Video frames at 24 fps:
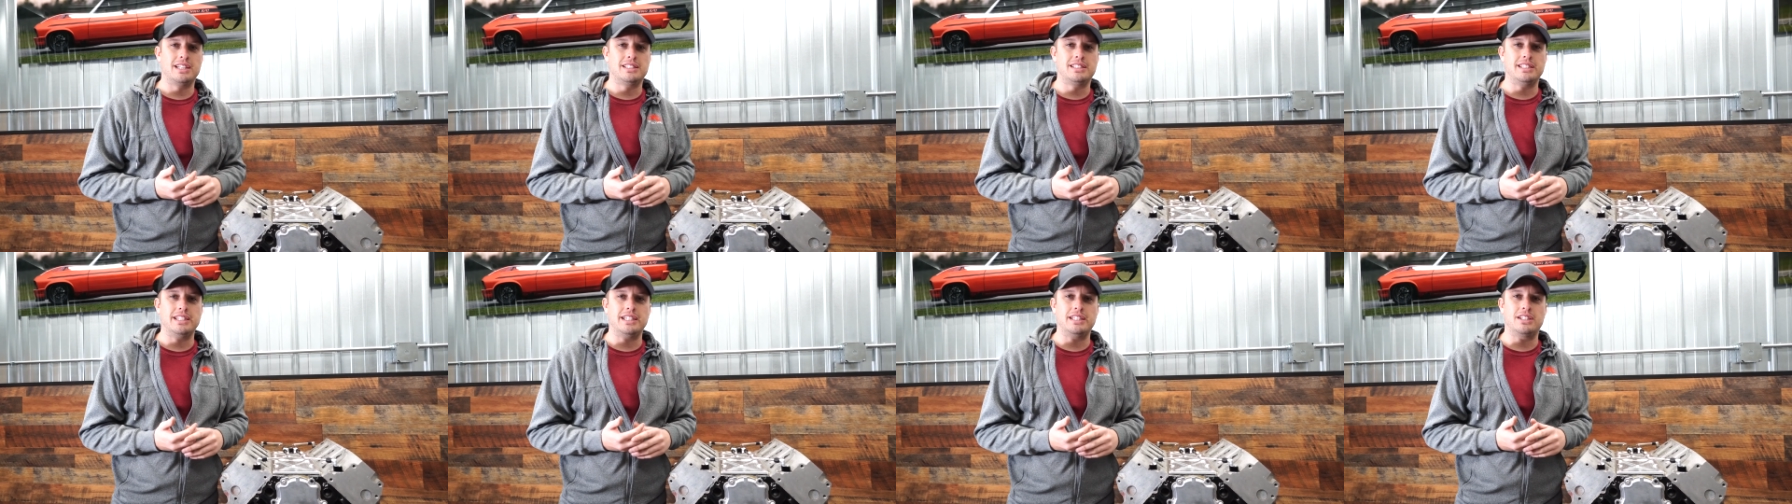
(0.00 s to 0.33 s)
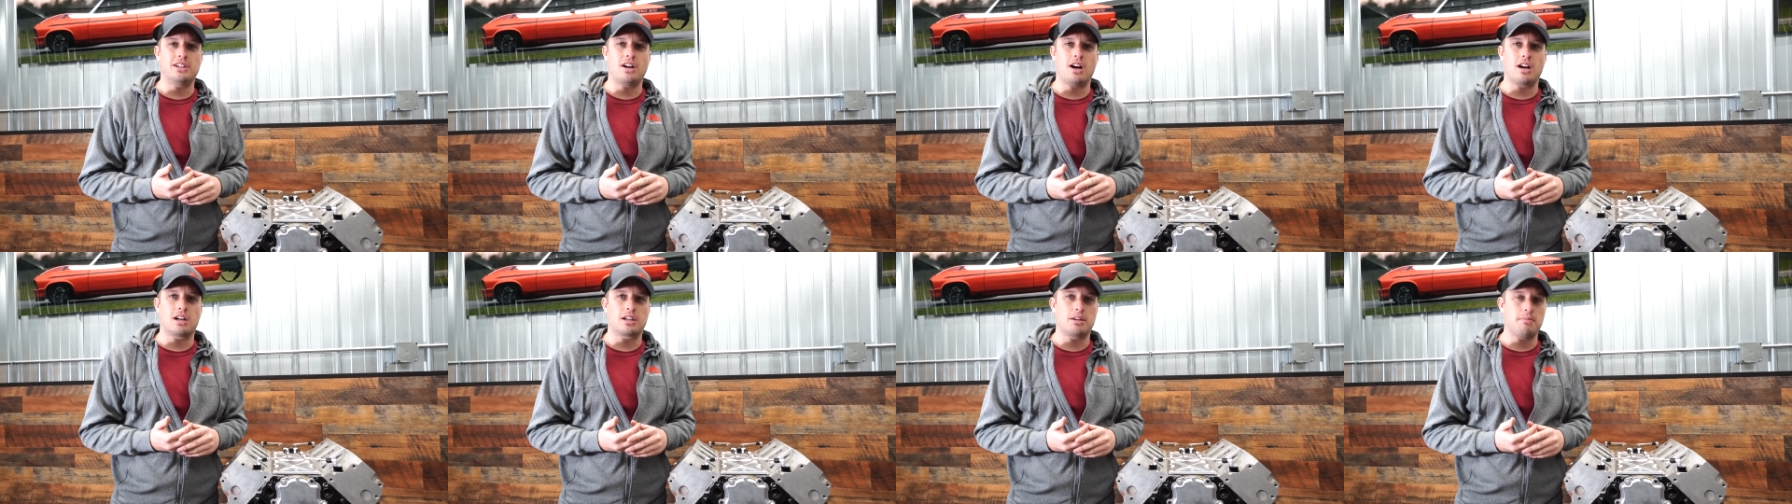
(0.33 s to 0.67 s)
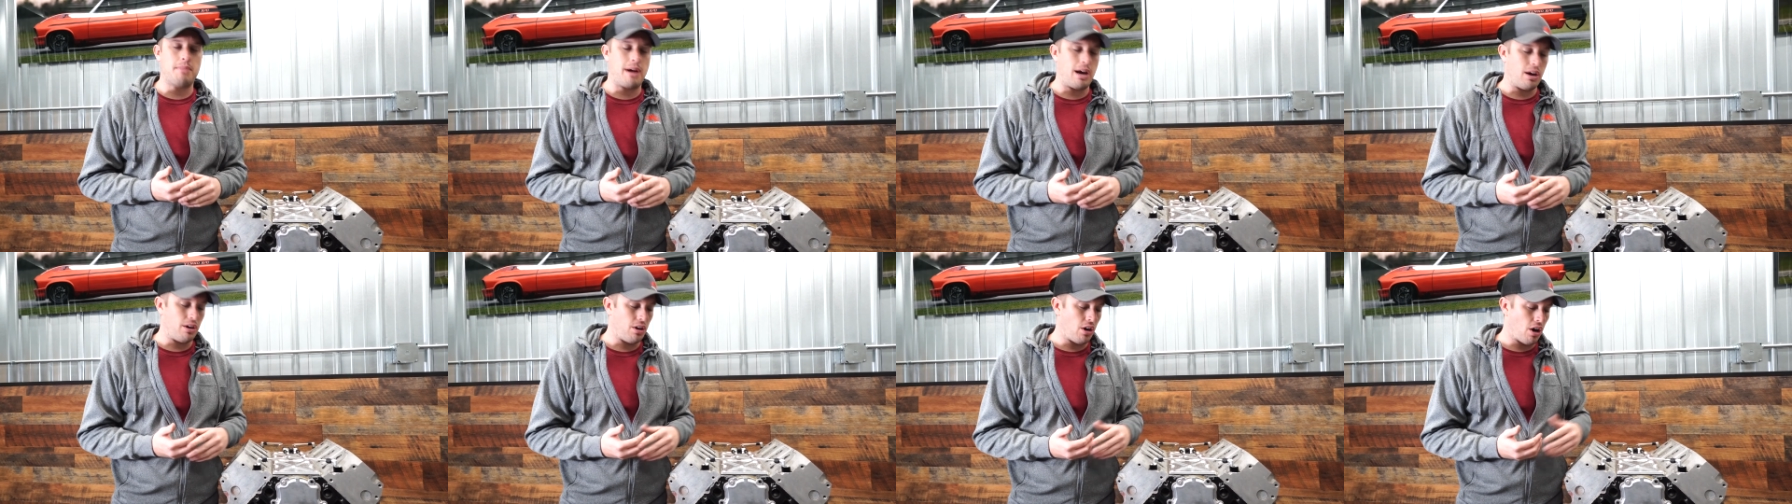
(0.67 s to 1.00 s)
see talked
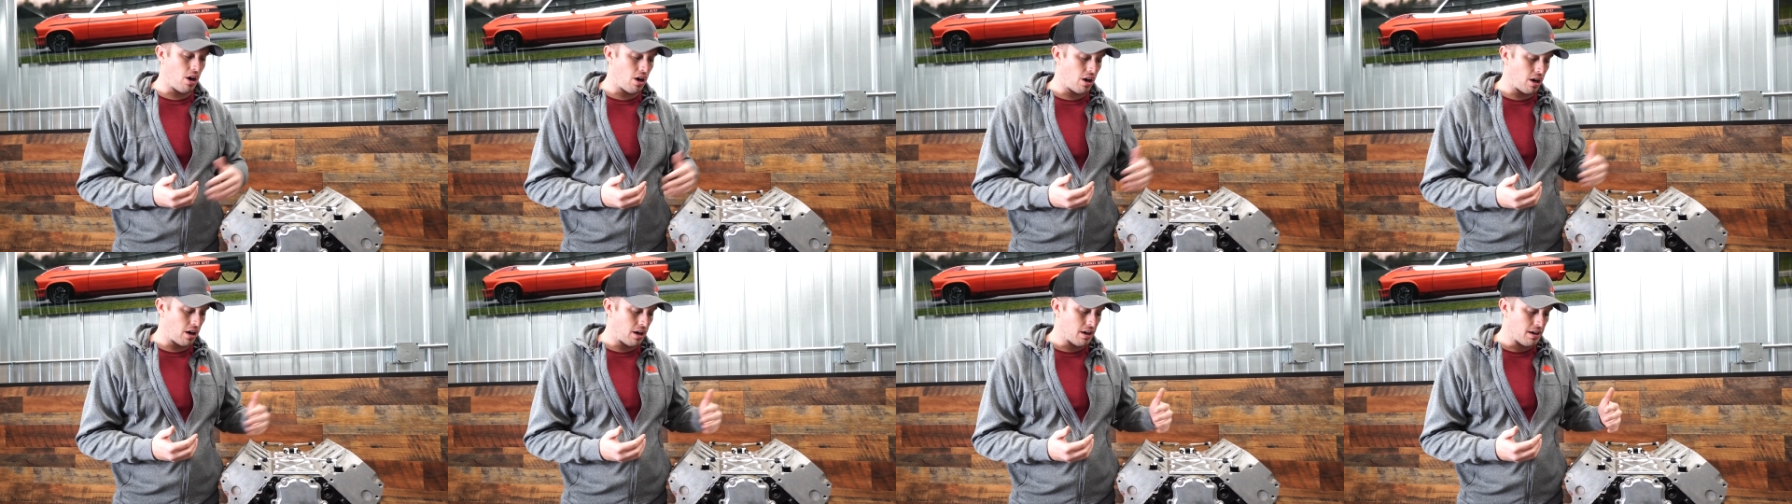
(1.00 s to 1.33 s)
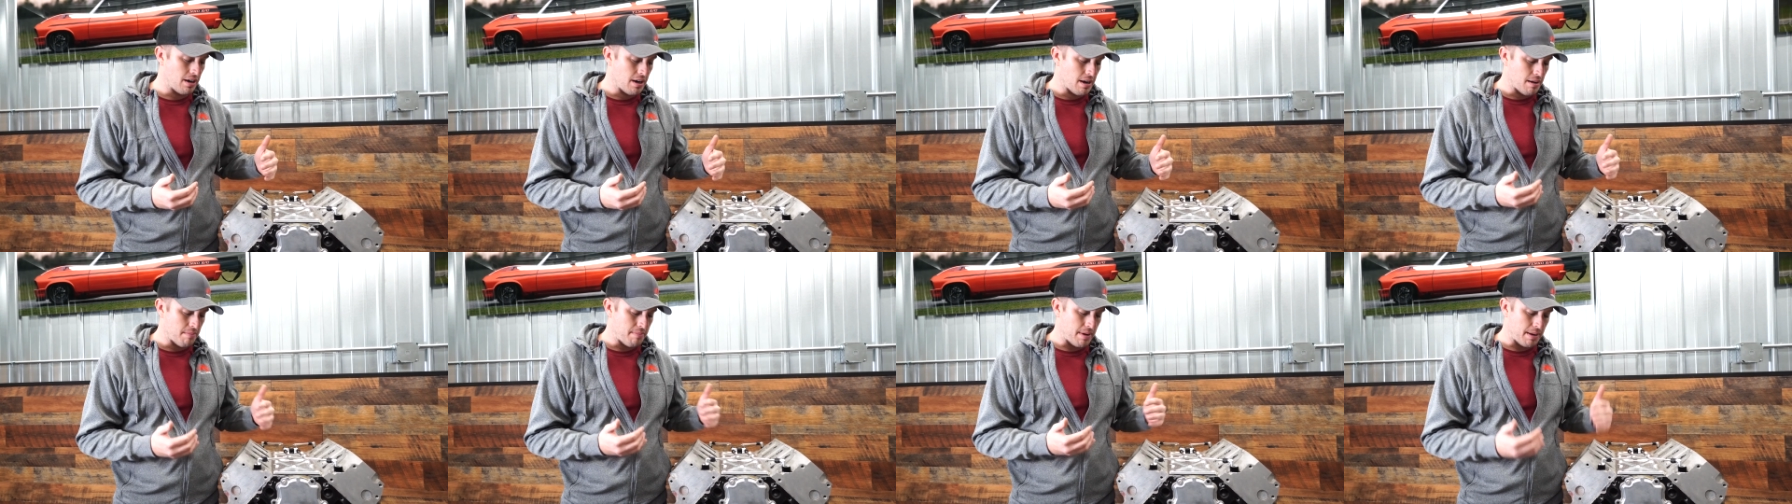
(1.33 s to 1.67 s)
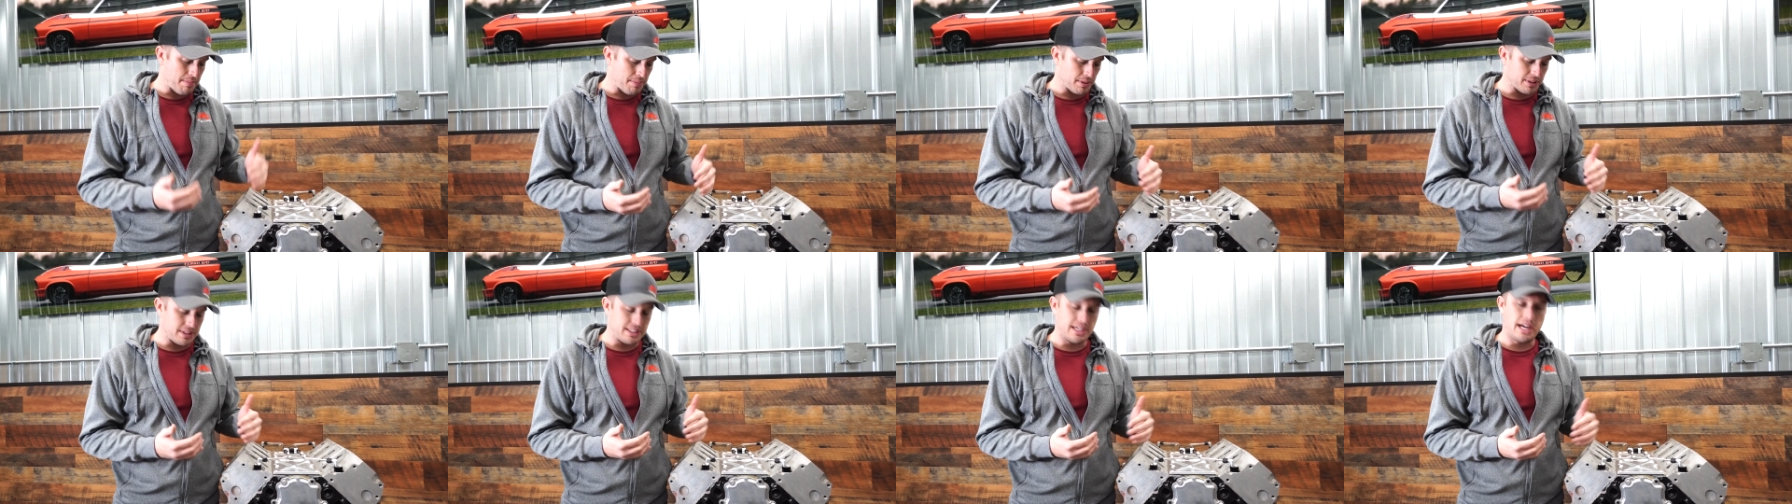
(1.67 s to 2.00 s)
about are
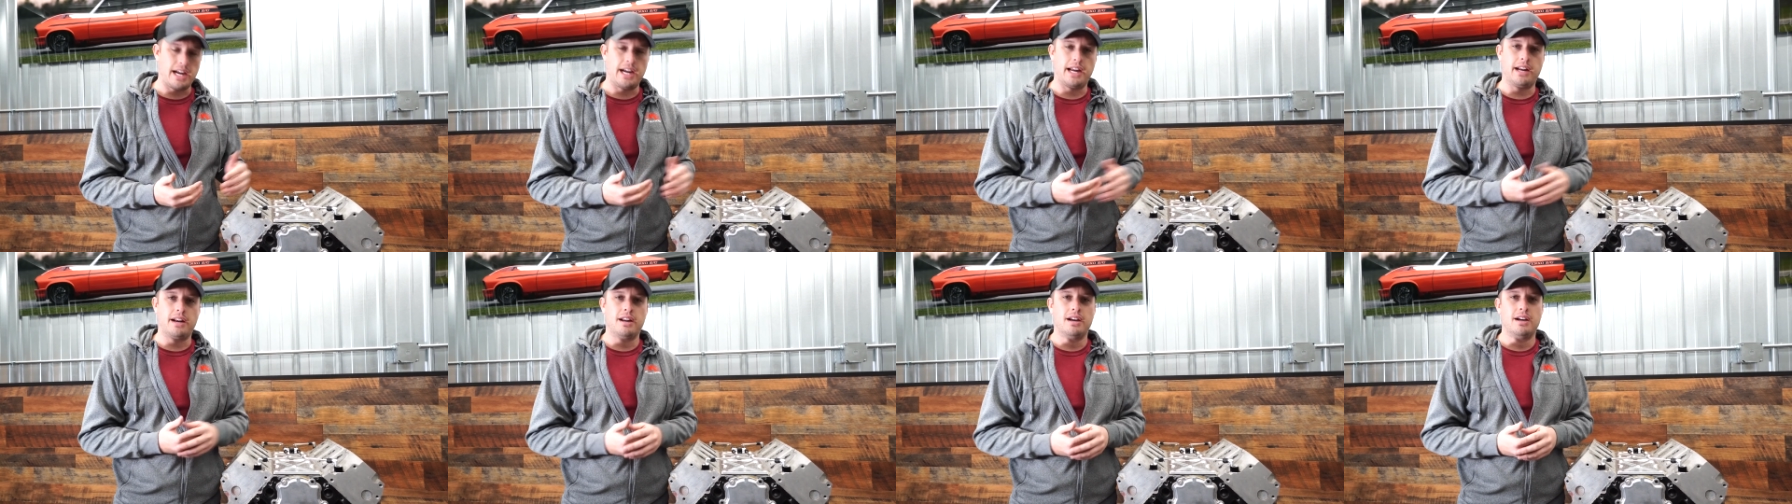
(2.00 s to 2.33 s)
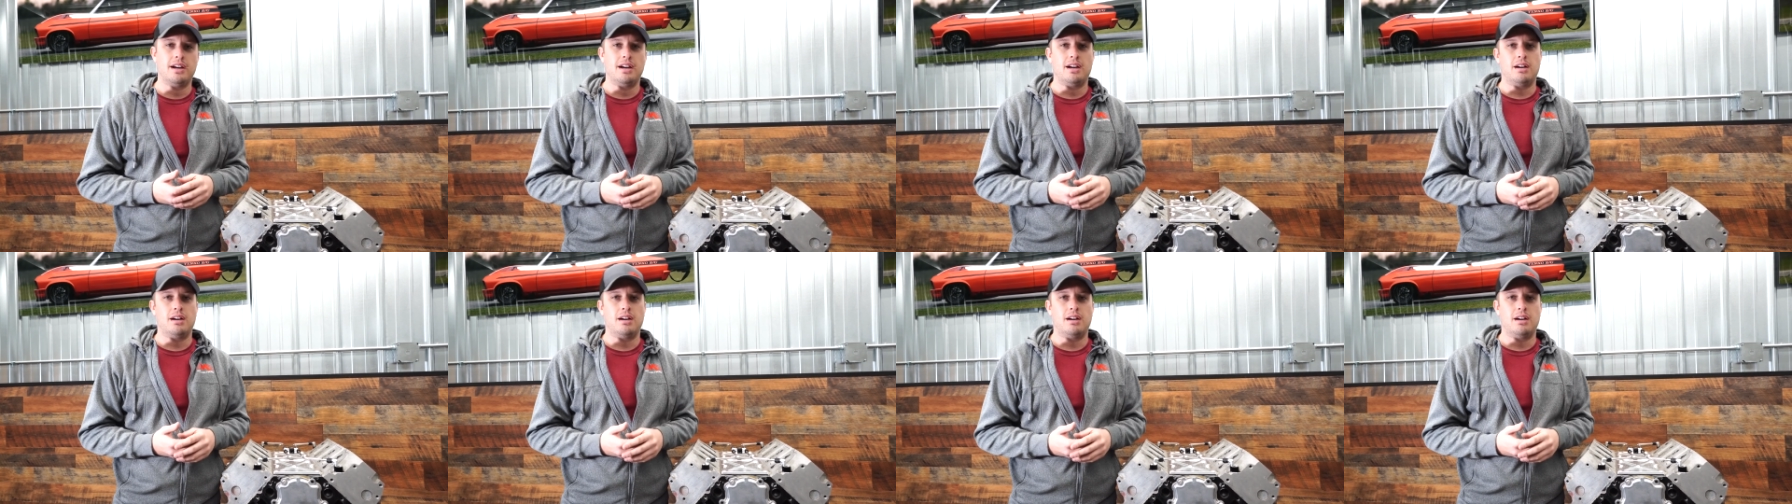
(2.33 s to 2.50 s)
people saying,